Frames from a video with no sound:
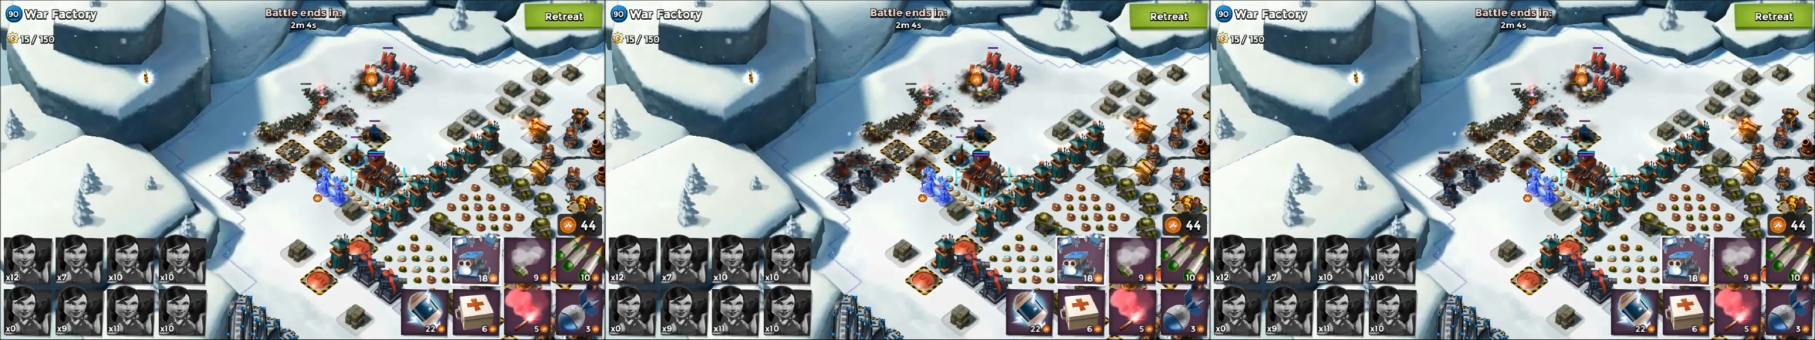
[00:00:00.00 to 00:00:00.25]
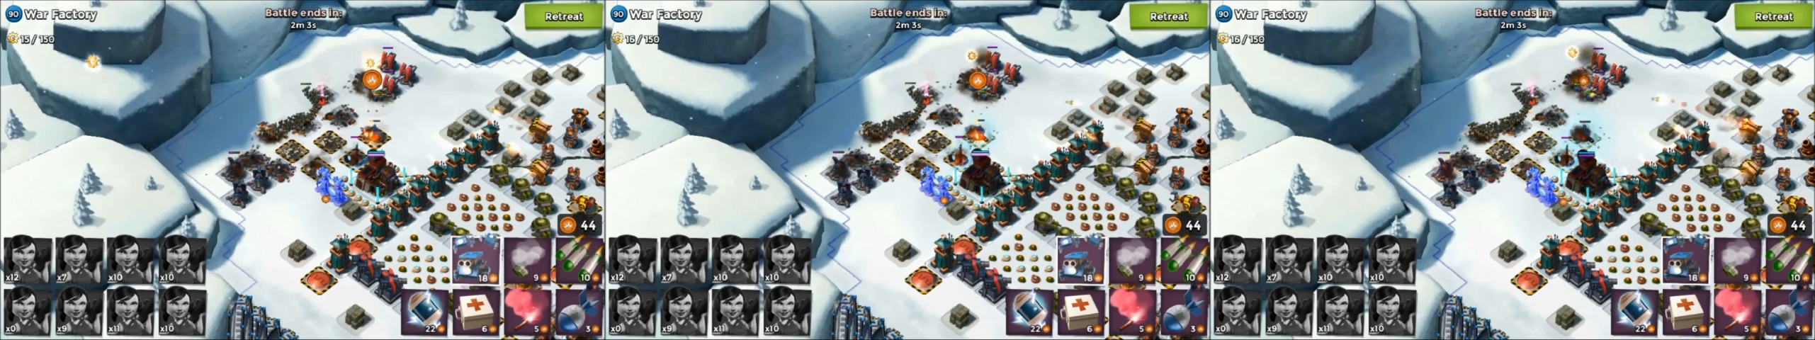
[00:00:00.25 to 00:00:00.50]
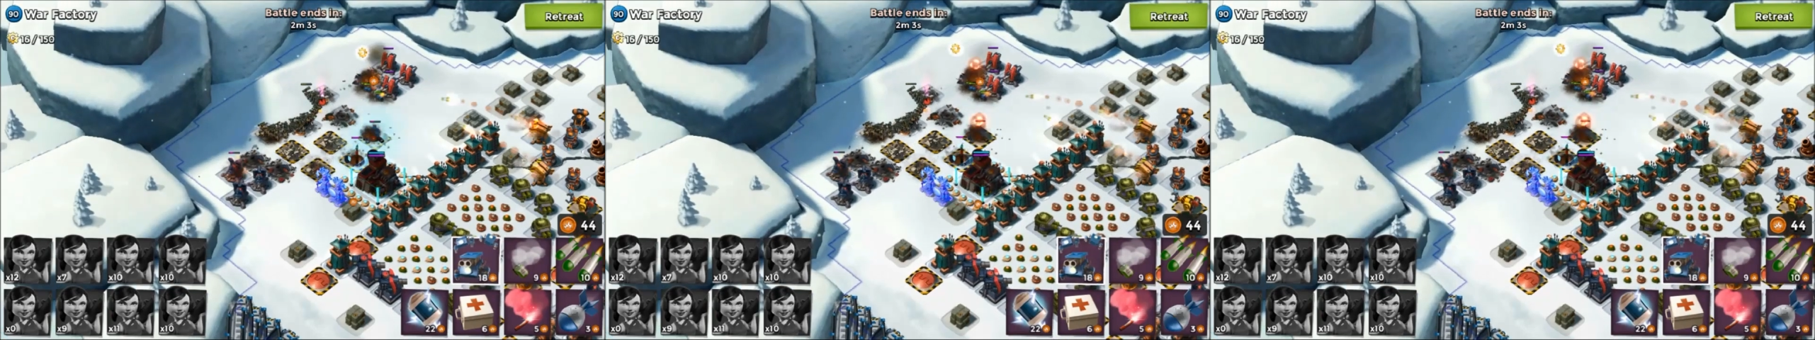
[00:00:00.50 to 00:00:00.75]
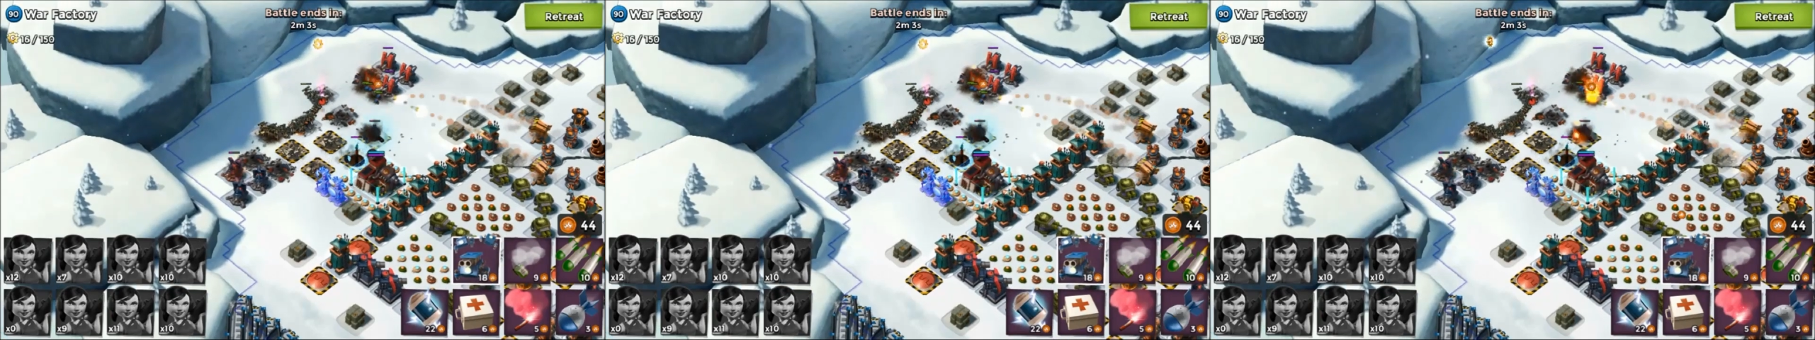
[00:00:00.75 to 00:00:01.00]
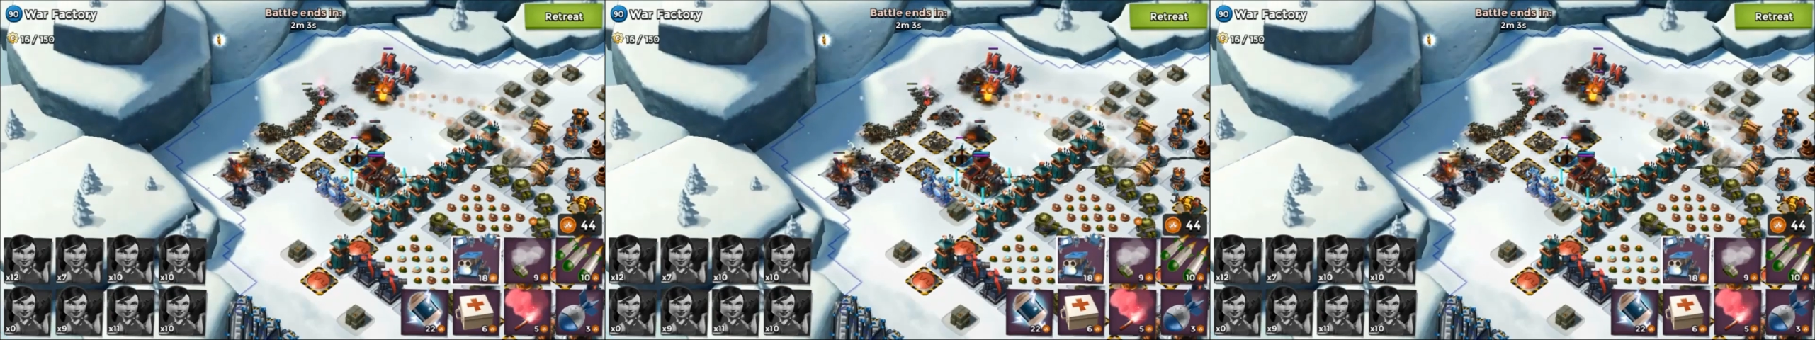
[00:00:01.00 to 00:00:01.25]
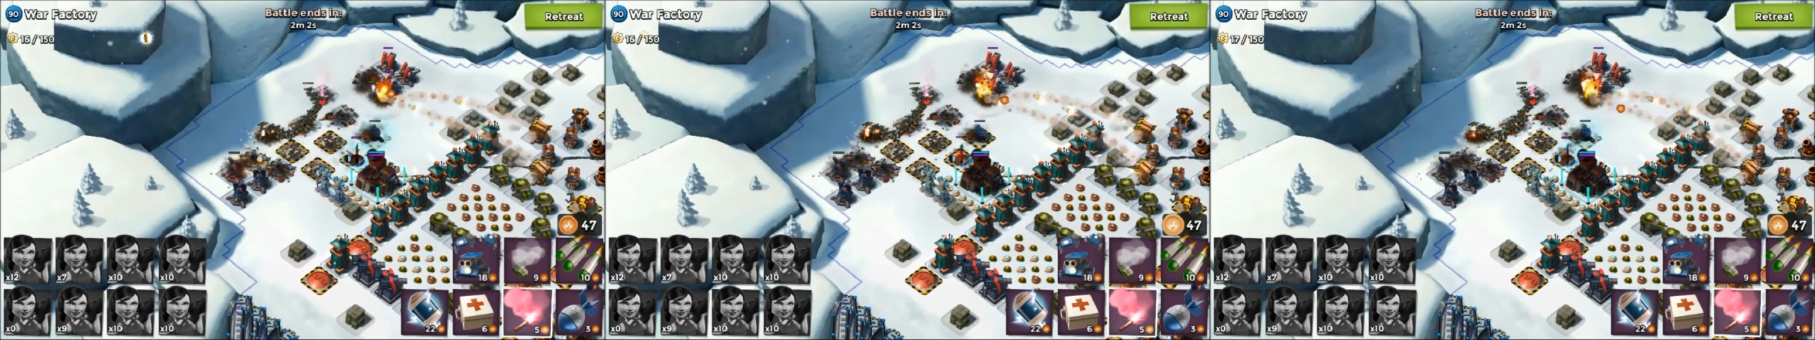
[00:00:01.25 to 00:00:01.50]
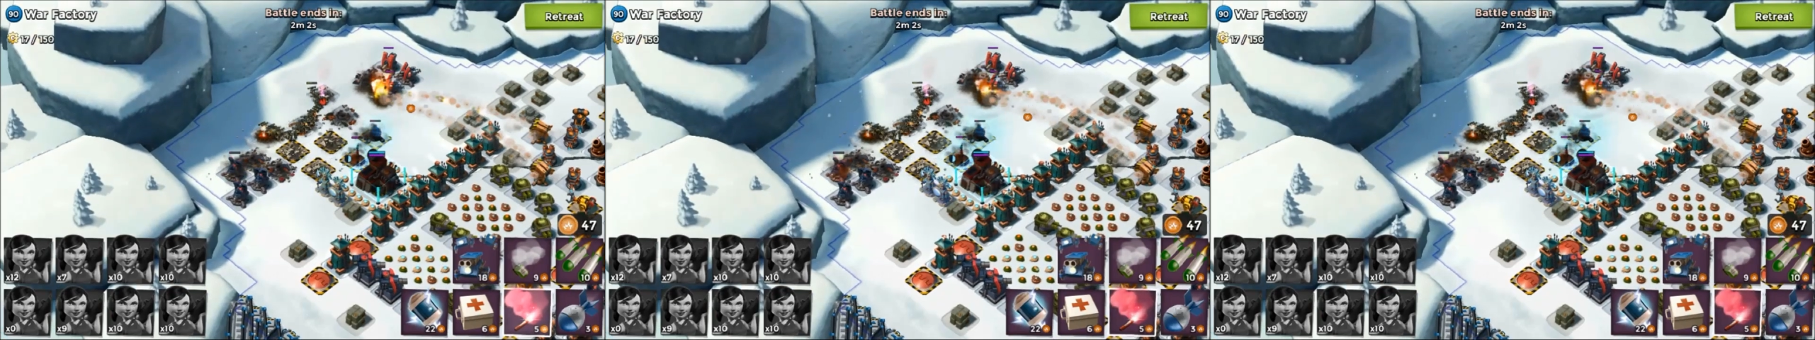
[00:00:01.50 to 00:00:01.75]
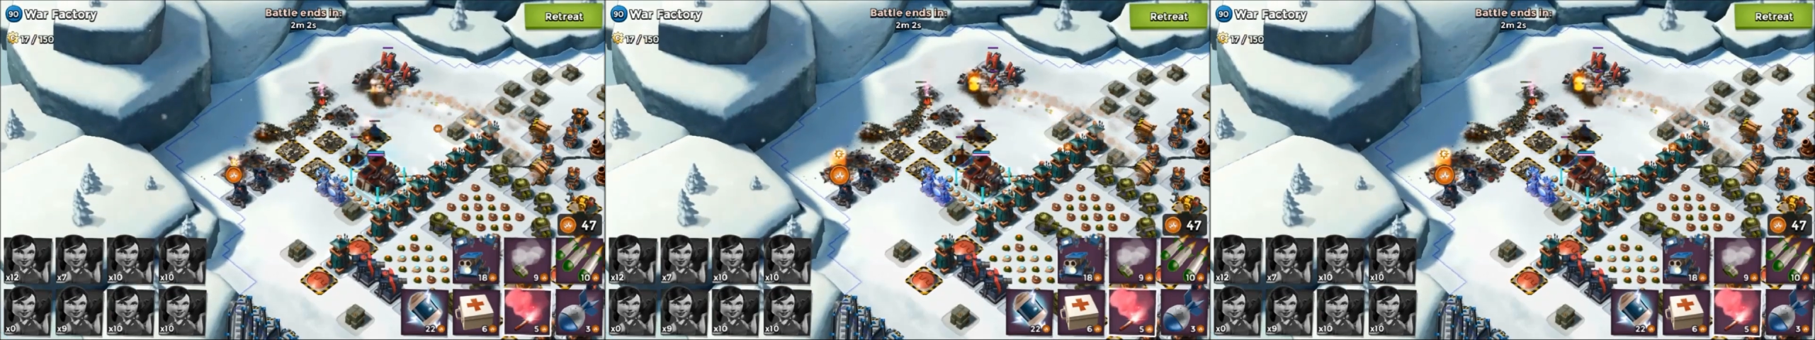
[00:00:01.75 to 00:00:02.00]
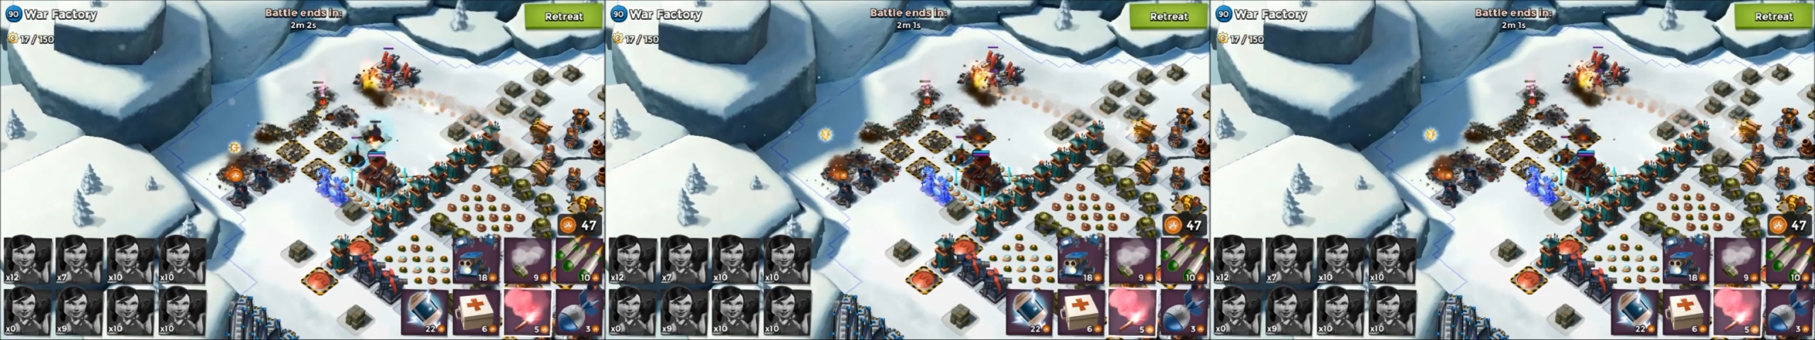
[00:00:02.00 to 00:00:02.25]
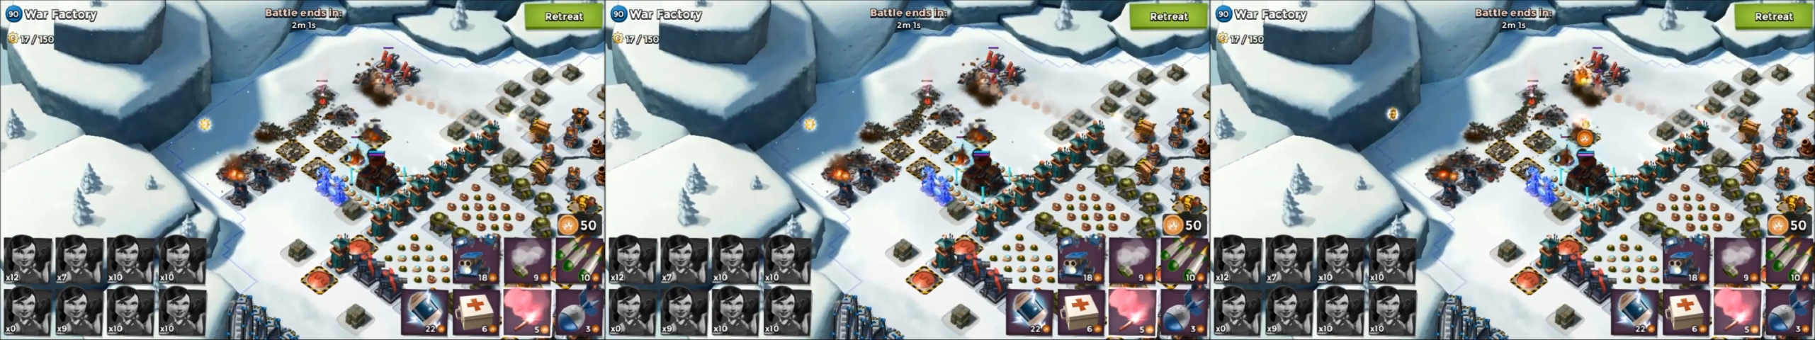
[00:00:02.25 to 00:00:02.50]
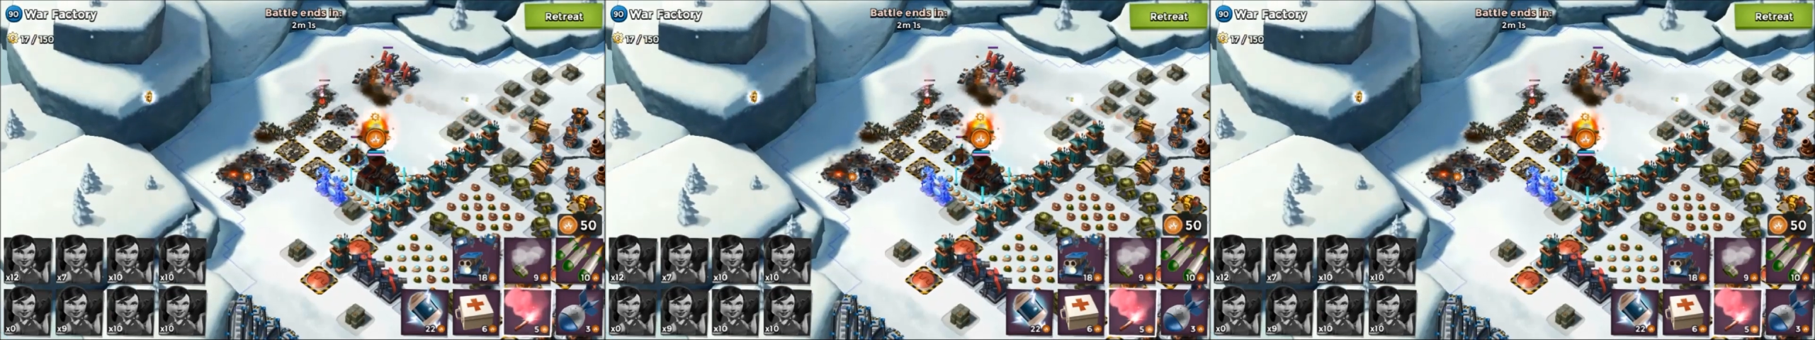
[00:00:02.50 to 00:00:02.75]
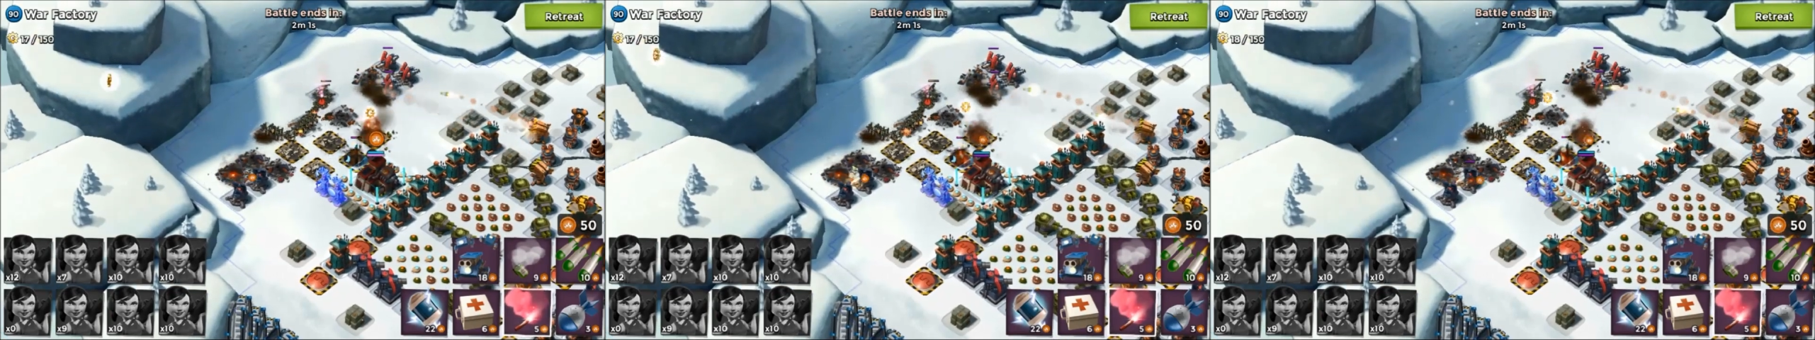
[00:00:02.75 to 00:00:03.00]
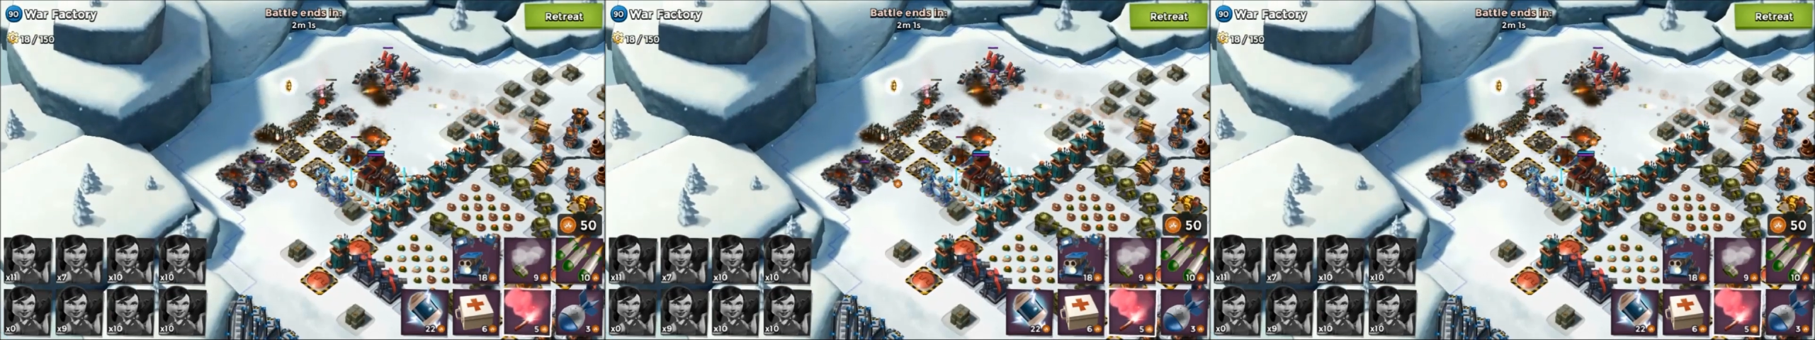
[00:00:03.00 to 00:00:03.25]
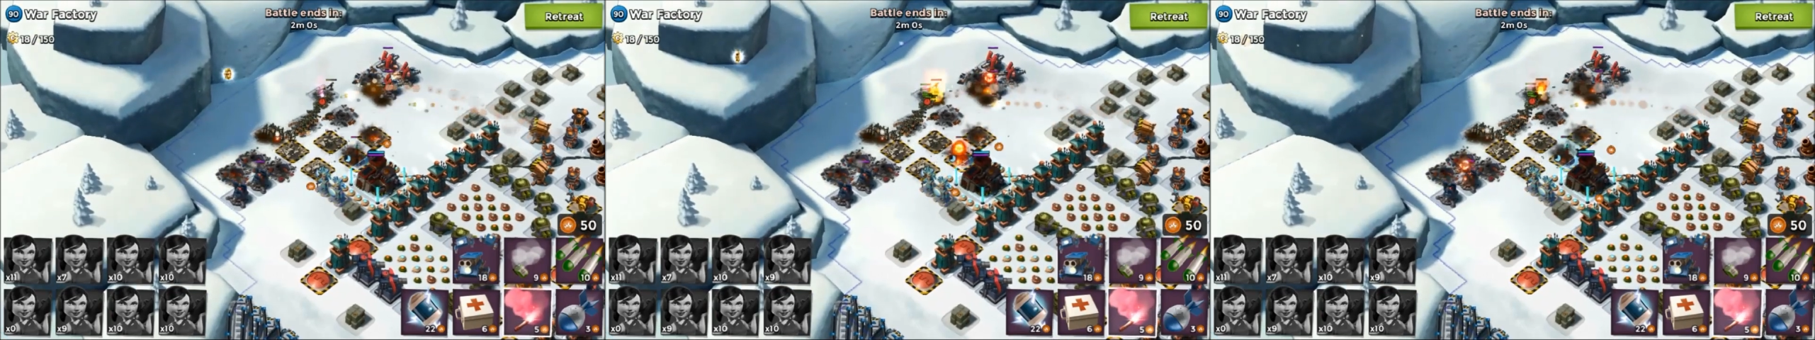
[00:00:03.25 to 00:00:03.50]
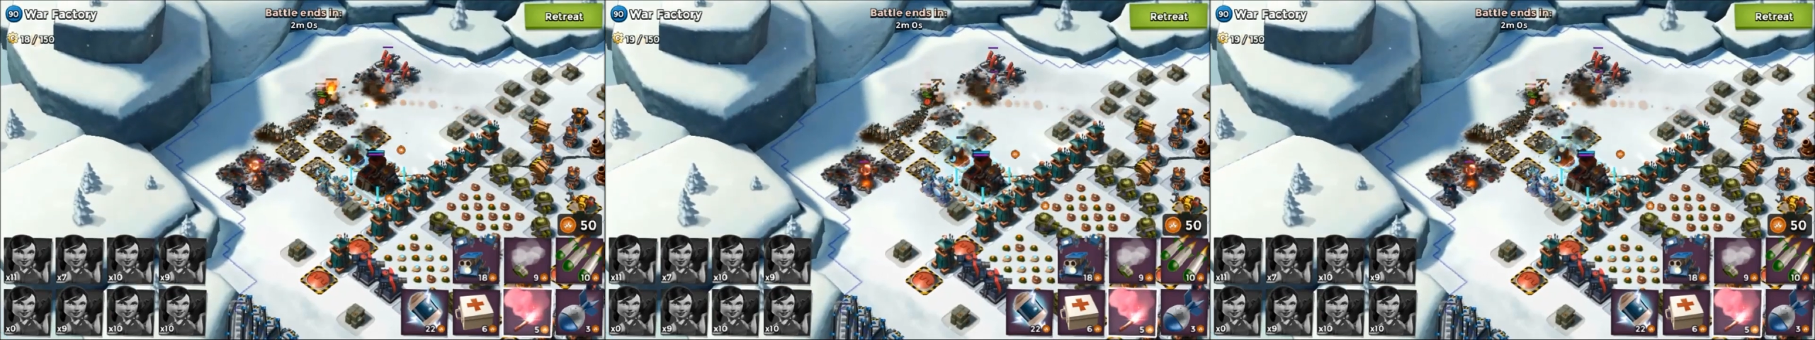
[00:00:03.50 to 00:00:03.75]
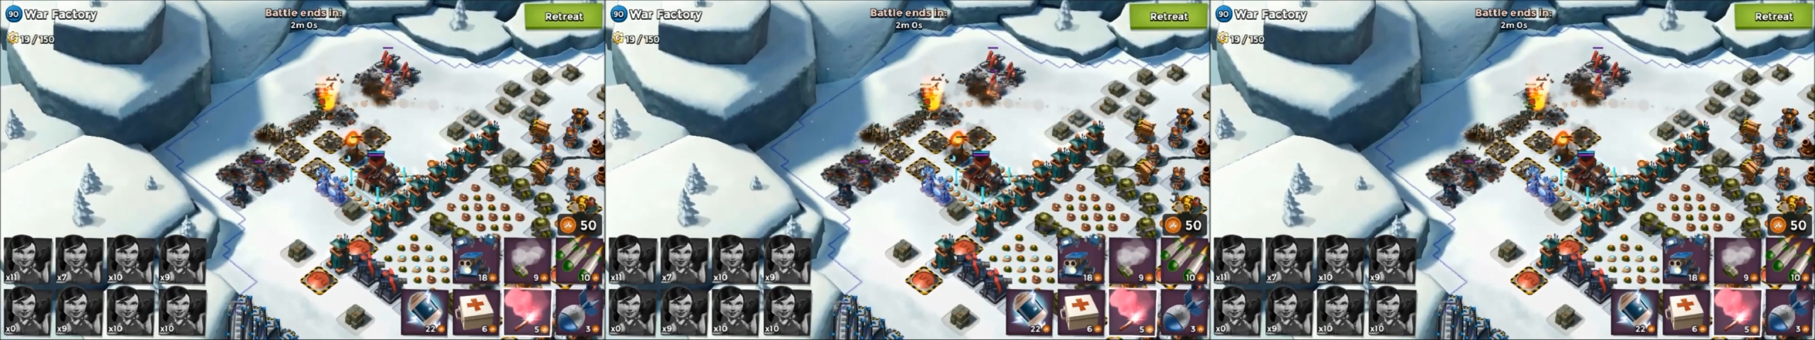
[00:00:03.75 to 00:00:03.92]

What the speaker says: [unreadable: no face in view]